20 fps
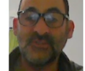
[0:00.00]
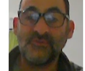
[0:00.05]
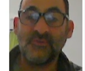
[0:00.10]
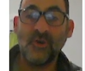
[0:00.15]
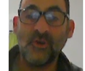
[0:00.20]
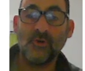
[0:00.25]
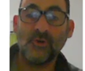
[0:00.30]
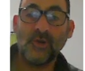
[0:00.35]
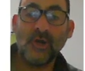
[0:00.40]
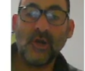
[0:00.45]

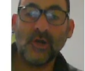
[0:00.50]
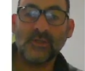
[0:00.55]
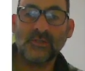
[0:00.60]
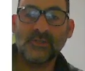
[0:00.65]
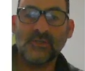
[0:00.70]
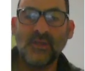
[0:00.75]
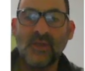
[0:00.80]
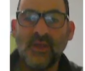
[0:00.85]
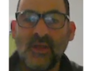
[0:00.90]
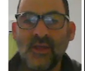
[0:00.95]
fair or
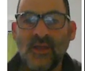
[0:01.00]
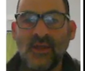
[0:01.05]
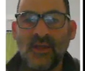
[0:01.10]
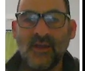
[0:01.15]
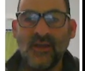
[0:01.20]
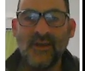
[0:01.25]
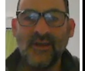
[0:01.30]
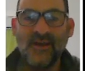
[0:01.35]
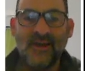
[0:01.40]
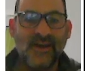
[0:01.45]
not.
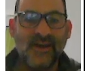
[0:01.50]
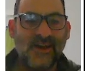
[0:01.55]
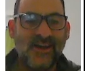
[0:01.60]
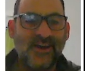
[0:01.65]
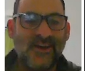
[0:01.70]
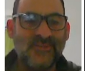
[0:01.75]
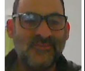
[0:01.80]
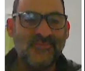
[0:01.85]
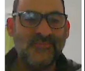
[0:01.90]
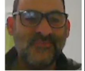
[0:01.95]

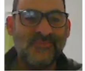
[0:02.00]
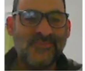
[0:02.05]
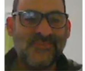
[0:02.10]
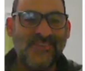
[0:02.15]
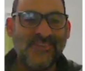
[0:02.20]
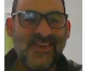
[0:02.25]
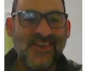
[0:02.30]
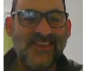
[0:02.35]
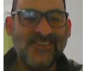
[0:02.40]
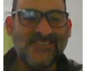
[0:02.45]

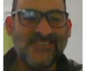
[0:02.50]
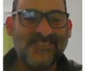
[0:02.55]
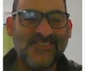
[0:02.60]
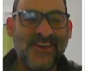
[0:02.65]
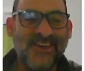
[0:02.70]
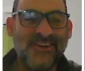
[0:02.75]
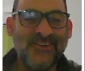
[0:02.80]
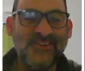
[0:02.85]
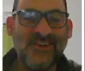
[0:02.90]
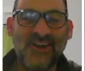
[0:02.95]
Yes,
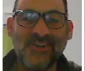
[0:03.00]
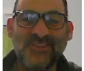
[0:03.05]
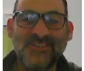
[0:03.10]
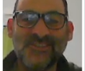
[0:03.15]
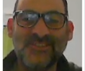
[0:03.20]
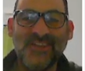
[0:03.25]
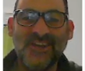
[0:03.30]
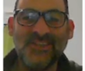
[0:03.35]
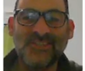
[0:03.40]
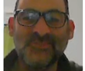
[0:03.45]
so
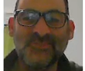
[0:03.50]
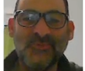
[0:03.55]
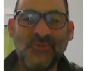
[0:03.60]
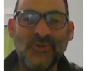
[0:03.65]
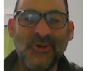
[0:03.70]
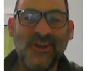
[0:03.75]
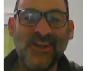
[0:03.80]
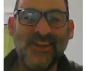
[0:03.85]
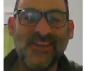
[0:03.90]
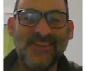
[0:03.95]
no
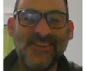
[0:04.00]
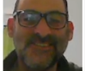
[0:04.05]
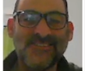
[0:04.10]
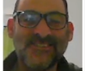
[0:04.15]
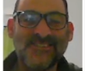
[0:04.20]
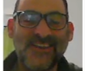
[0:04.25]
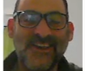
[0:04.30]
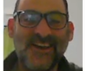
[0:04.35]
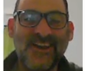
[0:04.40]
spoilers.